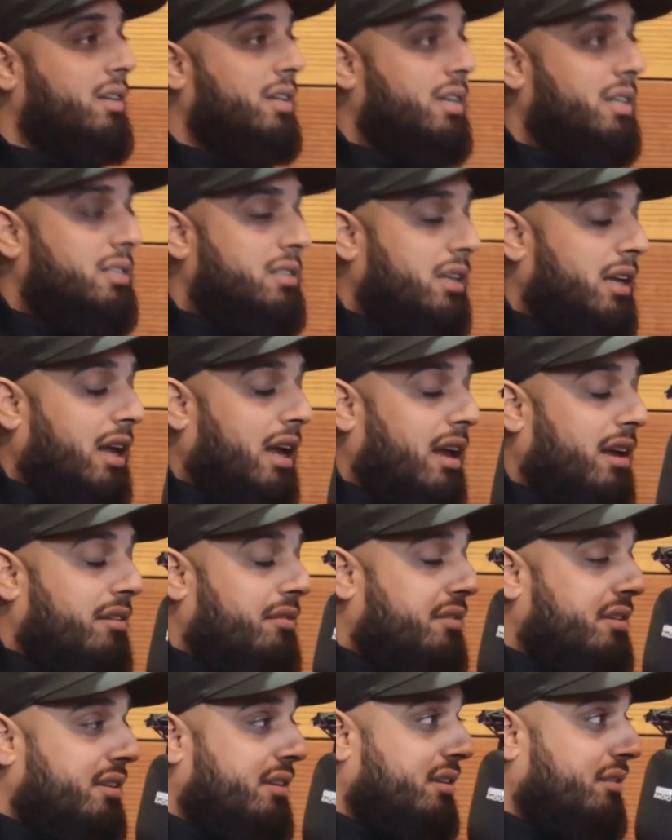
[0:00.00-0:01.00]
Because I
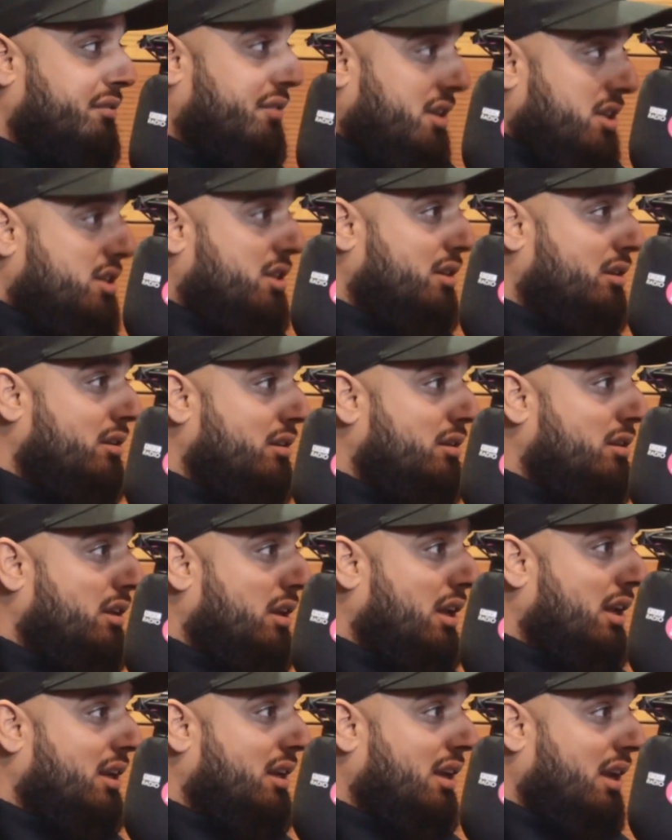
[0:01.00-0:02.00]
have a vision.
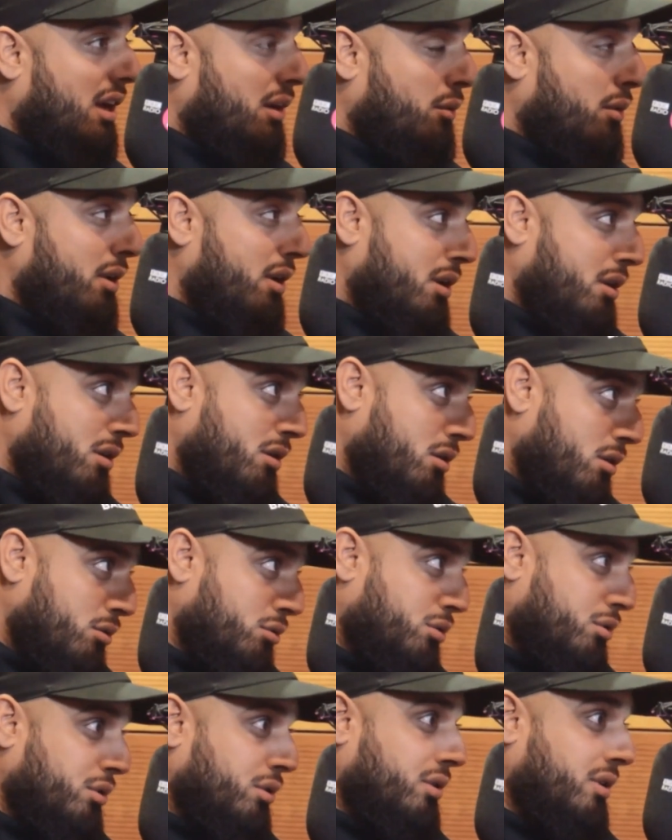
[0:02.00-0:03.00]
Like, I want to go
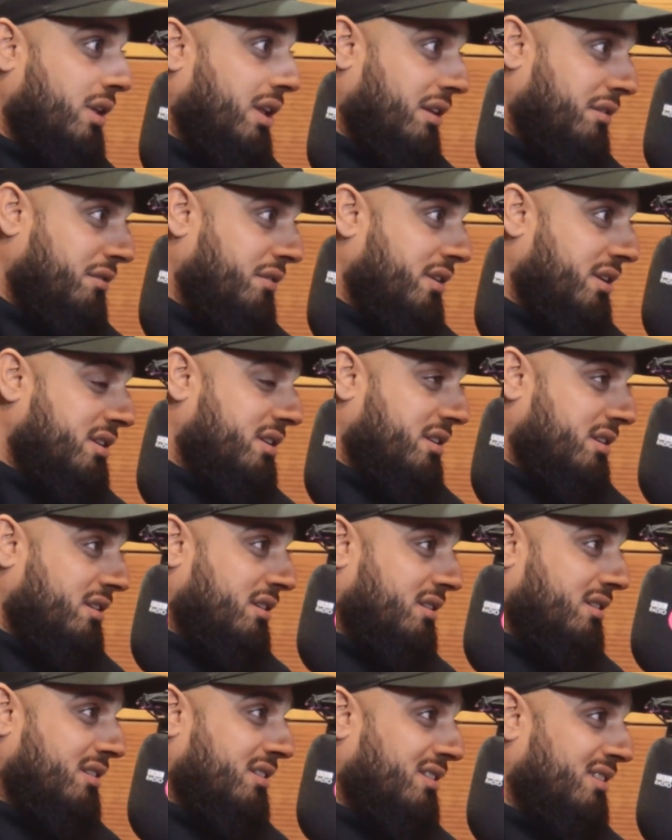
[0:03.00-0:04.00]
to that
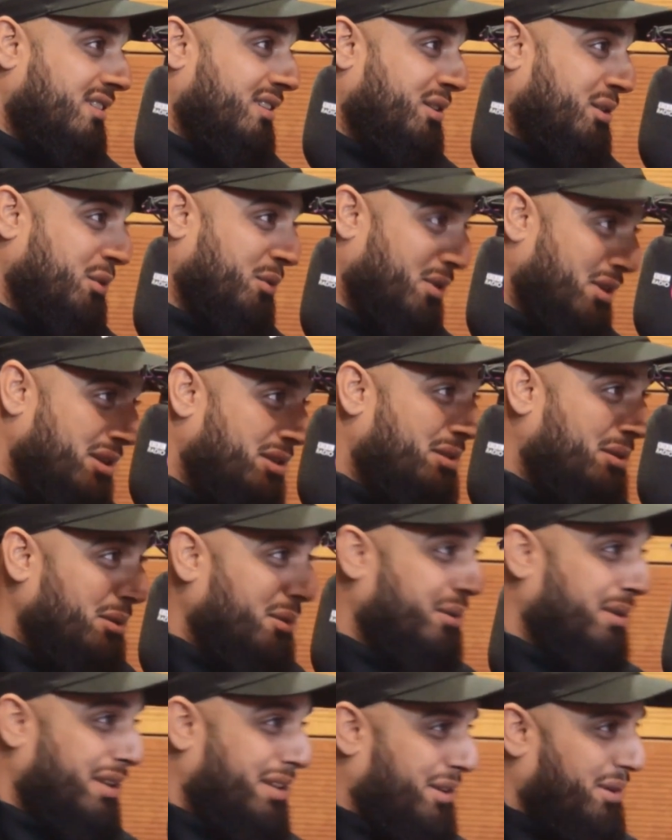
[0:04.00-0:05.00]
vision, towards
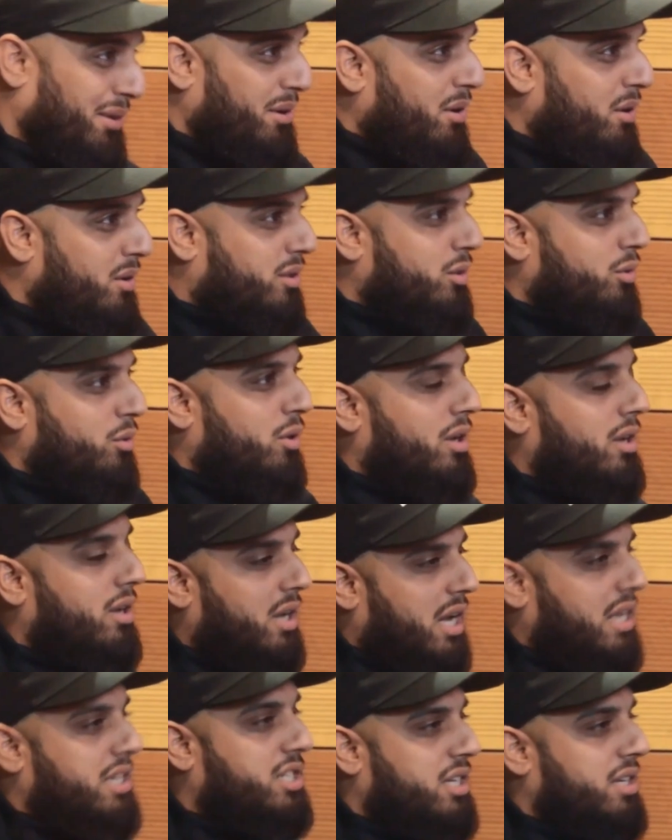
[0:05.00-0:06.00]
to it, you know, to
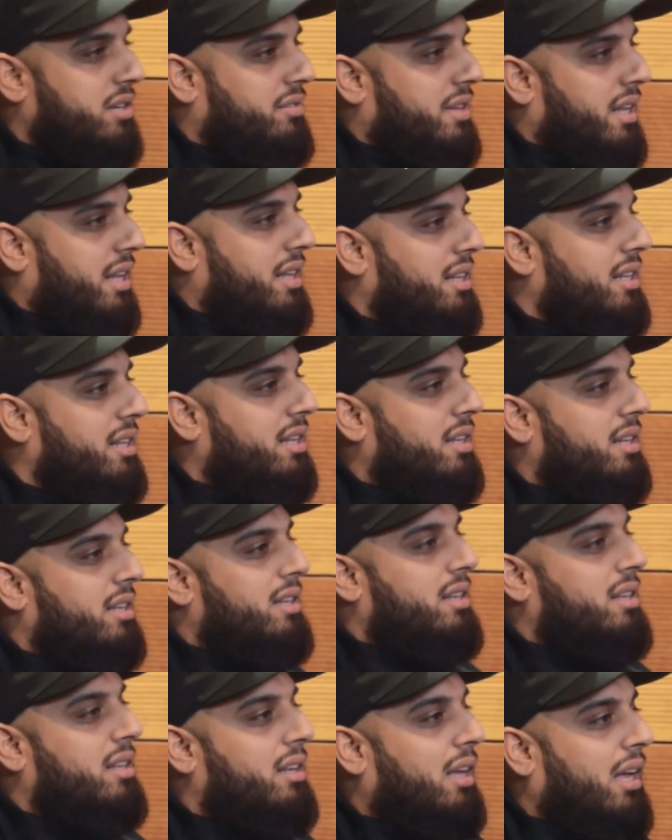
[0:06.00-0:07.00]
achieve that.
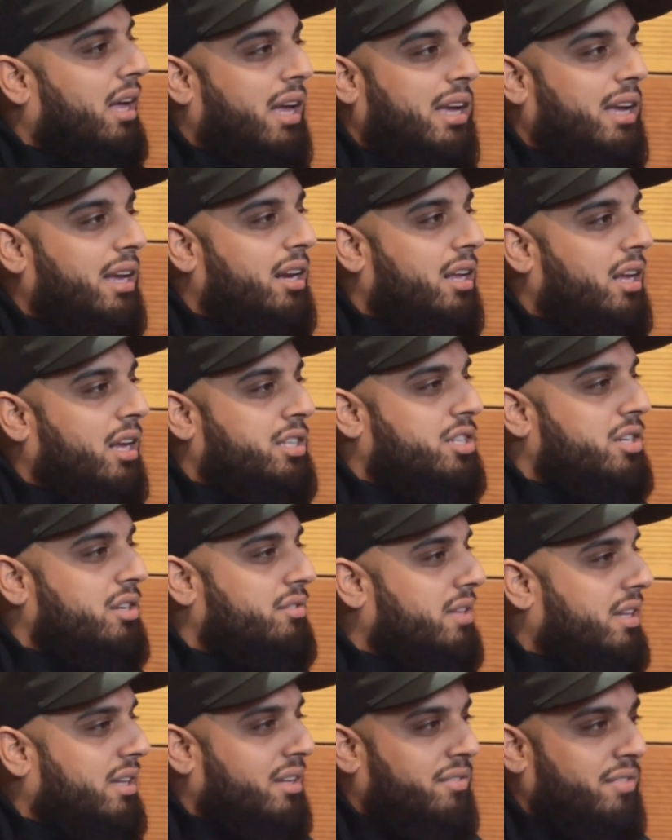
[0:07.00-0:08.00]
I cannot
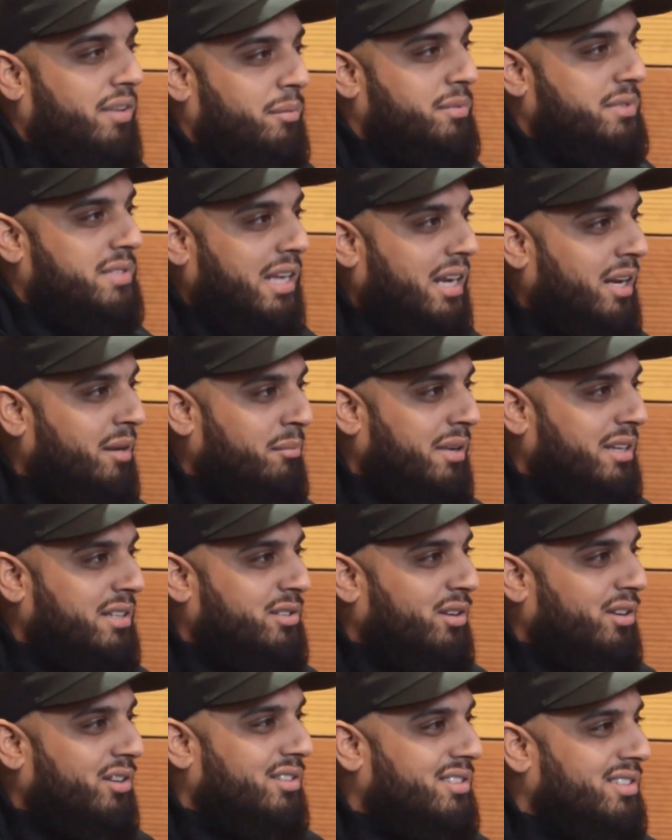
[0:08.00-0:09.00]
achieve that if I'm selling my
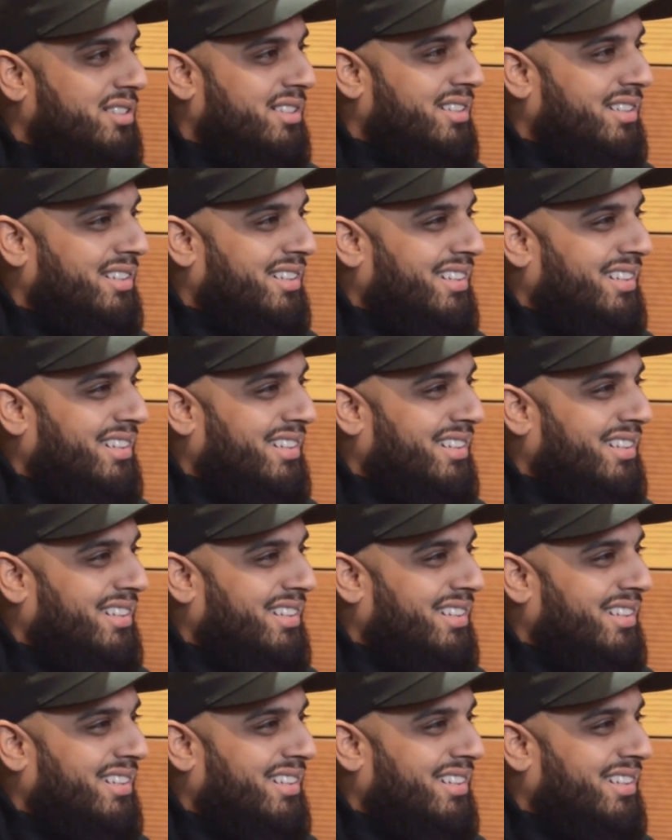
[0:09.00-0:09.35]
songs.